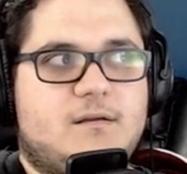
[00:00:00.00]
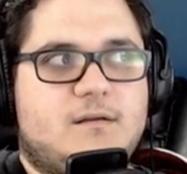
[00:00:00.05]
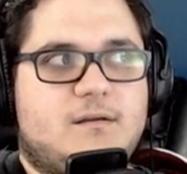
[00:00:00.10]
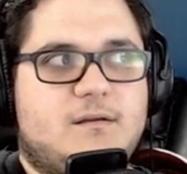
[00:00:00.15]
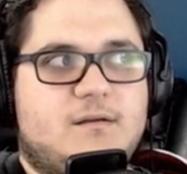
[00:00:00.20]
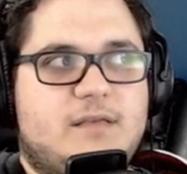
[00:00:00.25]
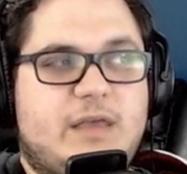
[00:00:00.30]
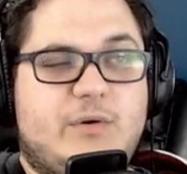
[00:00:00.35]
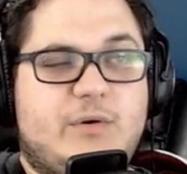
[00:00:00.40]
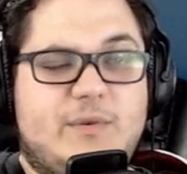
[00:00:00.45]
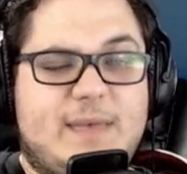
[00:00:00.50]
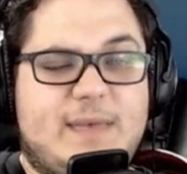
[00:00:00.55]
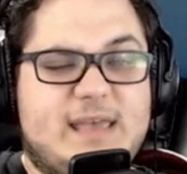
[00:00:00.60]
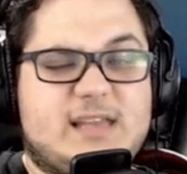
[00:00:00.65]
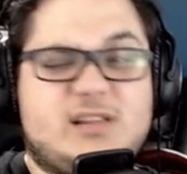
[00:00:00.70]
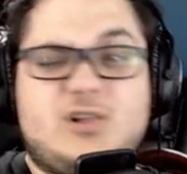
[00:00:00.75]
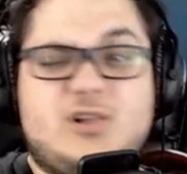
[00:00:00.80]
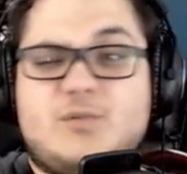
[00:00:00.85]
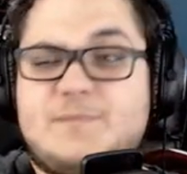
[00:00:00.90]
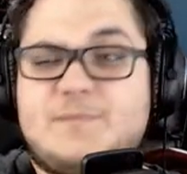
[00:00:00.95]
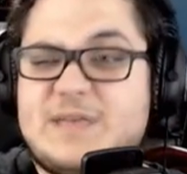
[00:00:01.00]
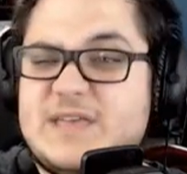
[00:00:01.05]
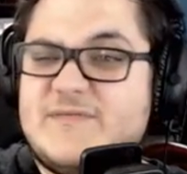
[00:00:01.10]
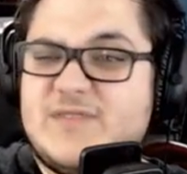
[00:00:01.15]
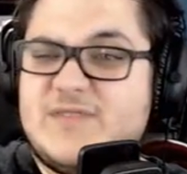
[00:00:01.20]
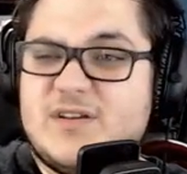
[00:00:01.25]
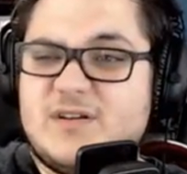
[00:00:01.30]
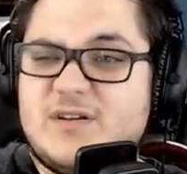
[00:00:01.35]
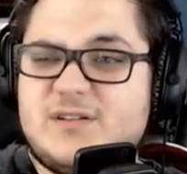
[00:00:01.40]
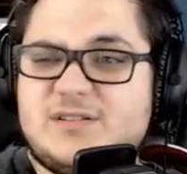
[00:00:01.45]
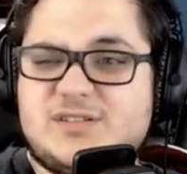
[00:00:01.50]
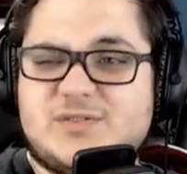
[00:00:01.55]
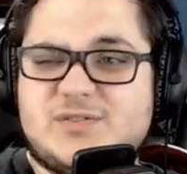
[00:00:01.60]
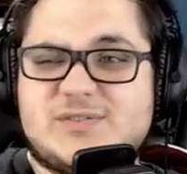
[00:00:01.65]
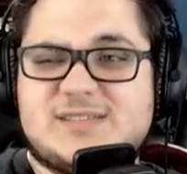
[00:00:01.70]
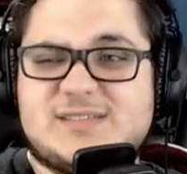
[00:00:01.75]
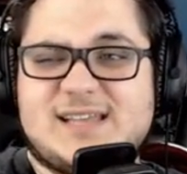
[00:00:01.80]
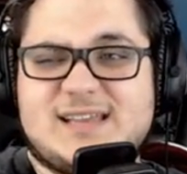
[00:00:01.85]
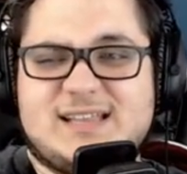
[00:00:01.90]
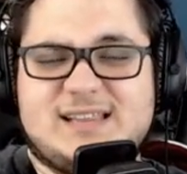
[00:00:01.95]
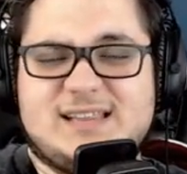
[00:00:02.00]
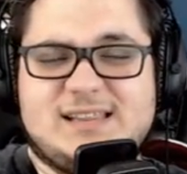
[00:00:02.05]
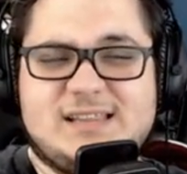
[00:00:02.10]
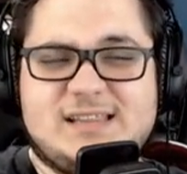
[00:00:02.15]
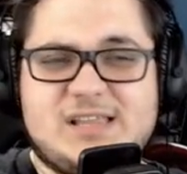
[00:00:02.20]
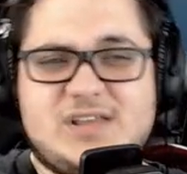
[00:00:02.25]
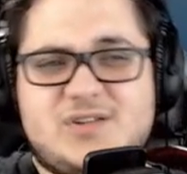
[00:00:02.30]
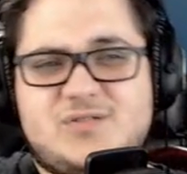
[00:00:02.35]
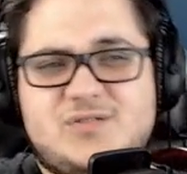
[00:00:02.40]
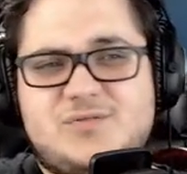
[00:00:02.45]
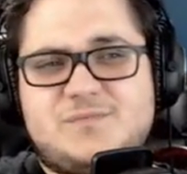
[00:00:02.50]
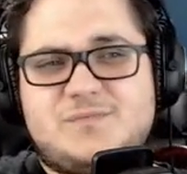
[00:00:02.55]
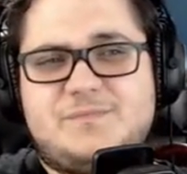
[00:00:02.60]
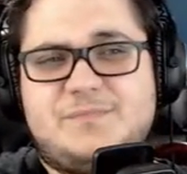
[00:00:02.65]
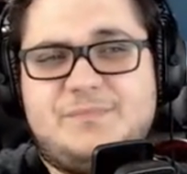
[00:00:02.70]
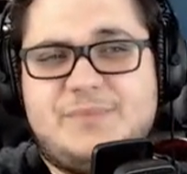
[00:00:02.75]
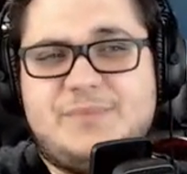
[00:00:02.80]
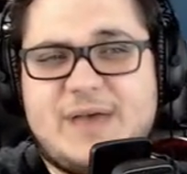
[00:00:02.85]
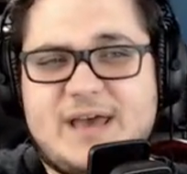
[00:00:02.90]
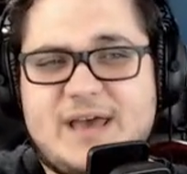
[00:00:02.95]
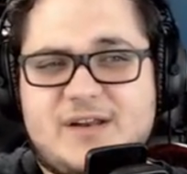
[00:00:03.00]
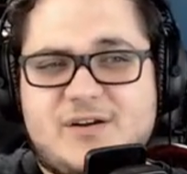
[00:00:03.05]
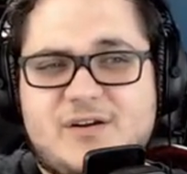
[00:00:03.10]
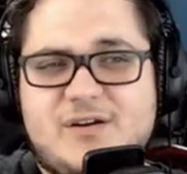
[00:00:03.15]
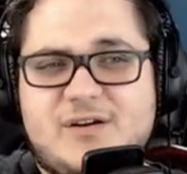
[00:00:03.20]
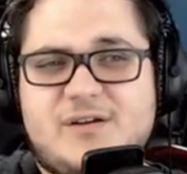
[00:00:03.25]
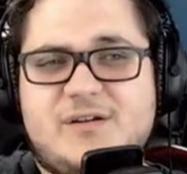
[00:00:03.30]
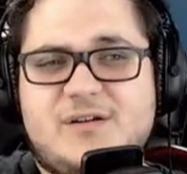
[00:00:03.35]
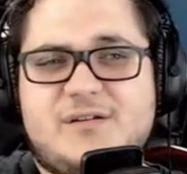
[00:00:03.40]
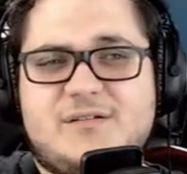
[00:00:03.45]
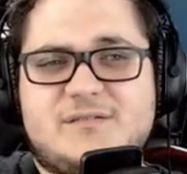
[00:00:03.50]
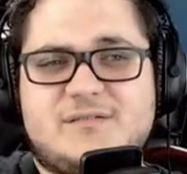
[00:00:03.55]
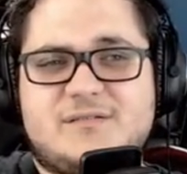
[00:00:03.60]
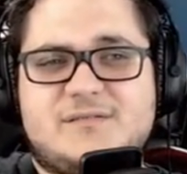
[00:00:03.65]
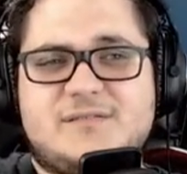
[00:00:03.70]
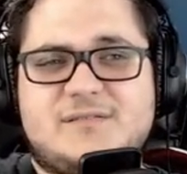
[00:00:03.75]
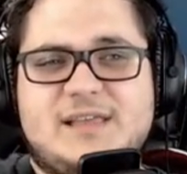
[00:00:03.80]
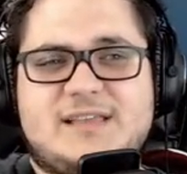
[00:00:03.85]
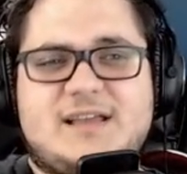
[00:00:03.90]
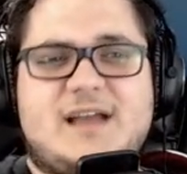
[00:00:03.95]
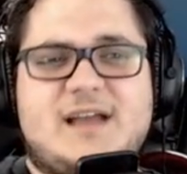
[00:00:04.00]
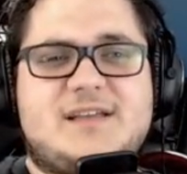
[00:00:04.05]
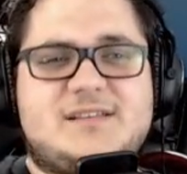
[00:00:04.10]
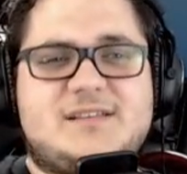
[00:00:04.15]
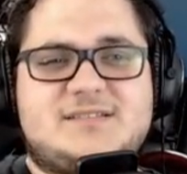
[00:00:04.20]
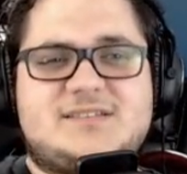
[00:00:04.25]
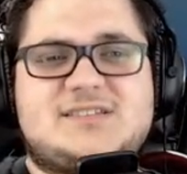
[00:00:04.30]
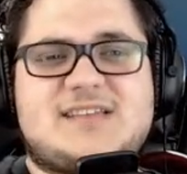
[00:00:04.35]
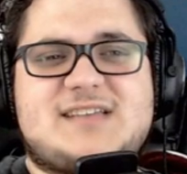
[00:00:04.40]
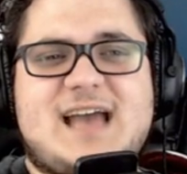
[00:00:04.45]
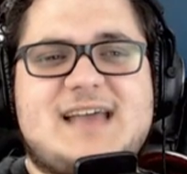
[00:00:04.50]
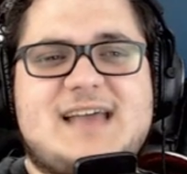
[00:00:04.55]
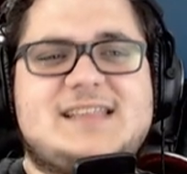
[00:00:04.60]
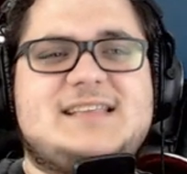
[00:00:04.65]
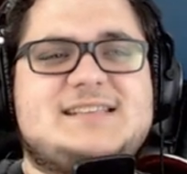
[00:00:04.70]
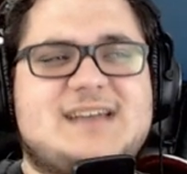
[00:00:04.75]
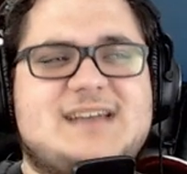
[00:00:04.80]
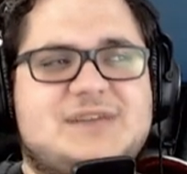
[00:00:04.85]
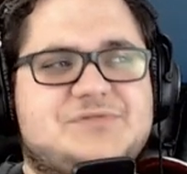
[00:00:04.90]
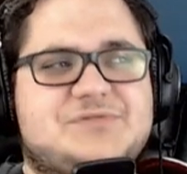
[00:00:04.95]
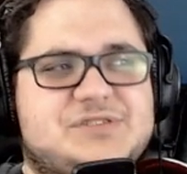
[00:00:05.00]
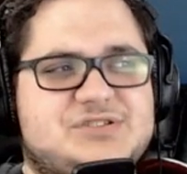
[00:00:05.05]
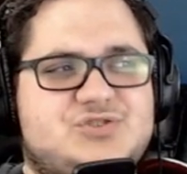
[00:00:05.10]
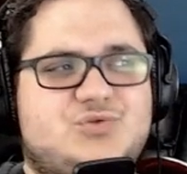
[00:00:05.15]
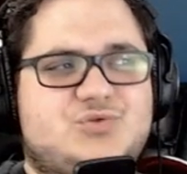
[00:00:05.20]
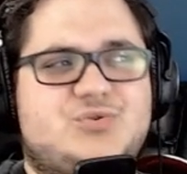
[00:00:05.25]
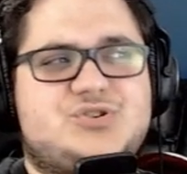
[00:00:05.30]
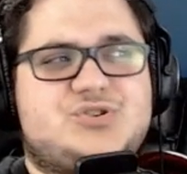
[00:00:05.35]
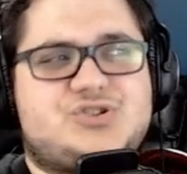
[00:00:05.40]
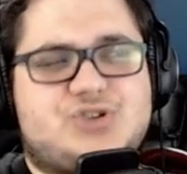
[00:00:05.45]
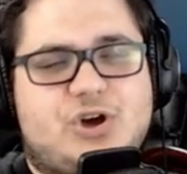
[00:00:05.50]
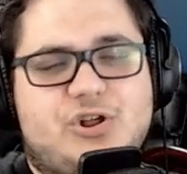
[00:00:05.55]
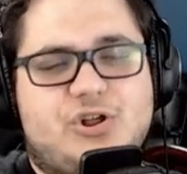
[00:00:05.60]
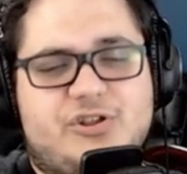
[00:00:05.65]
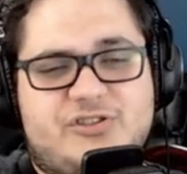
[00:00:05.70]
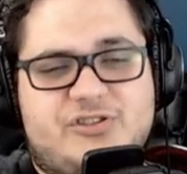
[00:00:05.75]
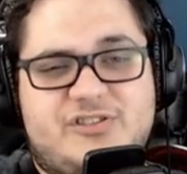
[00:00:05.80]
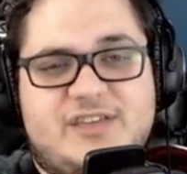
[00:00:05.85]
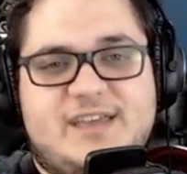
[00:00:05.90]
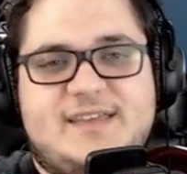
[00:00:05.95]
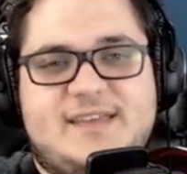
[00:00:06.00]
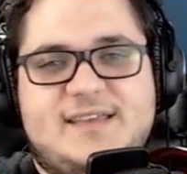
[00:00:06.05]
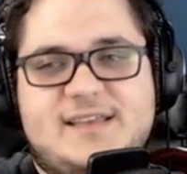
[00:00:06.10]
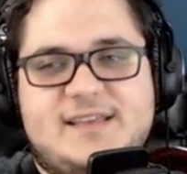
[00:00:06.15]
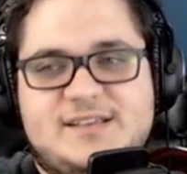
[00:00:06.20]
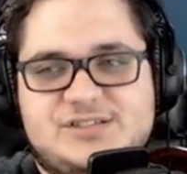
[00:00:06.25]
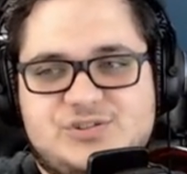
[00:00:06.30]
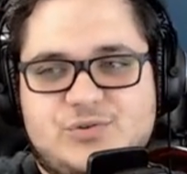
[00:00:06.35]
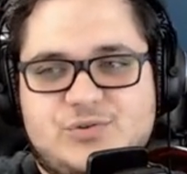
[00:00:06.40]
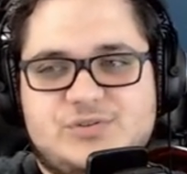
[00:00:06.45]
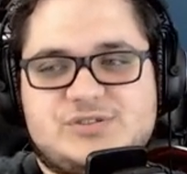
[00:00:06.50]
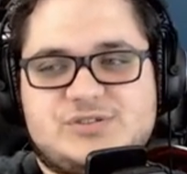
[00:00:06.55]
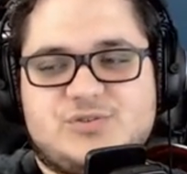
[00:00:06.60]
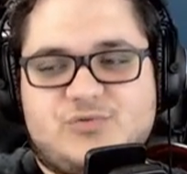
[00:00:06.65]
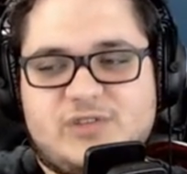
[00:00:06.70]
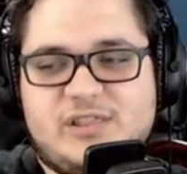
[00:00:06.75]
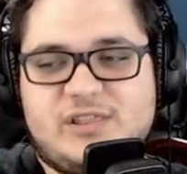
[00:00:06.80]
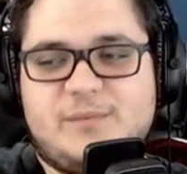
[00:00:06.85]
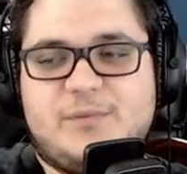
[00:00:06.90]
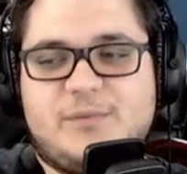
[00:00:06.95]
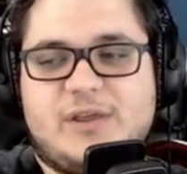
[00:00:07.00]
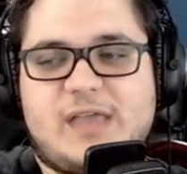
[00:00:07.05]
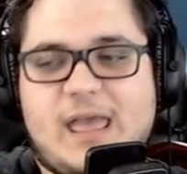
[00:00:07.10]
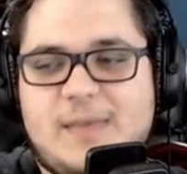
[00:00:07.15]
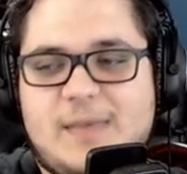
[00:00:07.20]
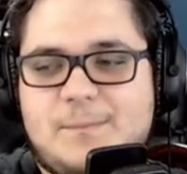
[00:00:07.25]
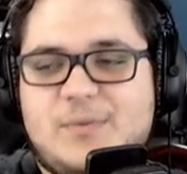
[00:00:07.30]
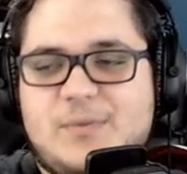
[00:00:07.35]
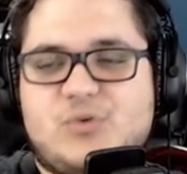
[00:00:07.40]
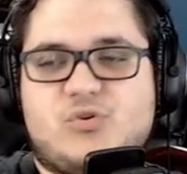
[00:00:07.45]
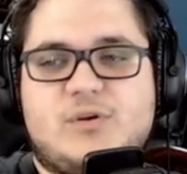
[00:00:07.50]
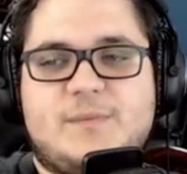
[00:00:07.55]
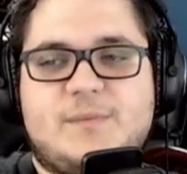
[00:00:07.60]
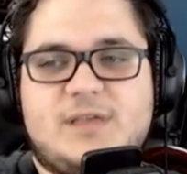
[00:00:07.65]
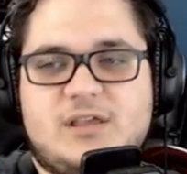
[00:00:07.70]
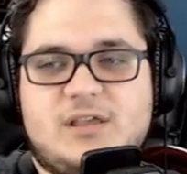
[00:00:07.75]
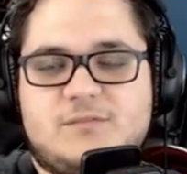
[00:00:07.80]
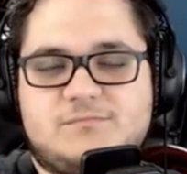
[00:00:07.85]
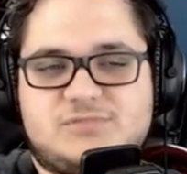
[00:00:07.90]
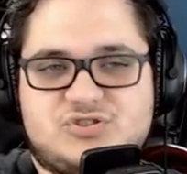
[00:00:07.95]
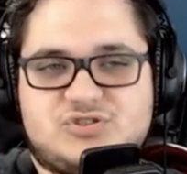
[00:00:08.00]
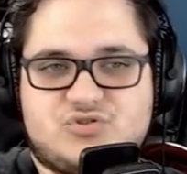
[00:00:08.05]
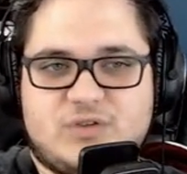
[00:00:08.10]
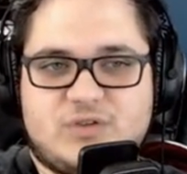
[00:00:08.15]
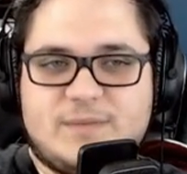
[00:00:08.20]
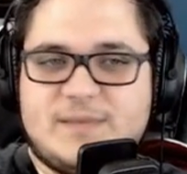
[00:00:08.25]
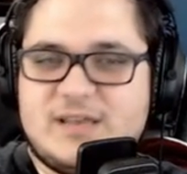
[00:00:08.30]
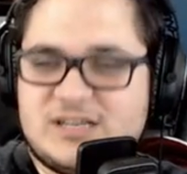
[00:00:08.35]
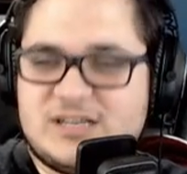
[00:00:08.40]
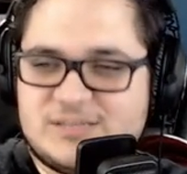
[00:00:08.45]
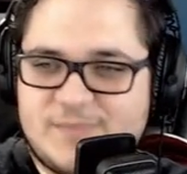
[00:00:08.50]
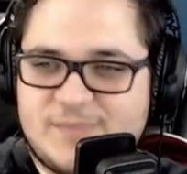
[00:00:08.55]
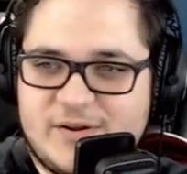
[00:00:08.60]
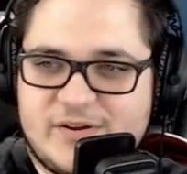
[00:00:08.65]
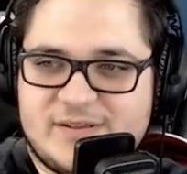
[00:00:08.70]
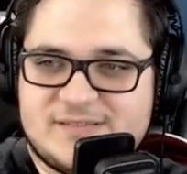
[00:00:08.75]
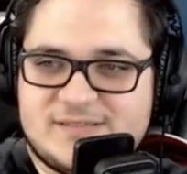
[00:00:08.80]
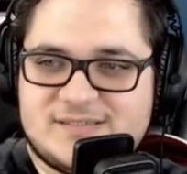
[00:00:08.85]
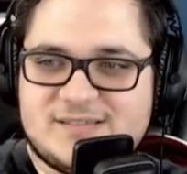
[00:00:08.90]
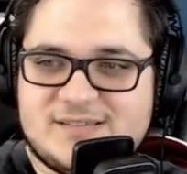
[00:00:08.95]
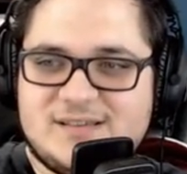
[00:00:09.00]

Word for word: can we make it a little beefier so it's, like, a little better? Like, I just highly doubt this $200 thing is going to really bring a premium streaming experience.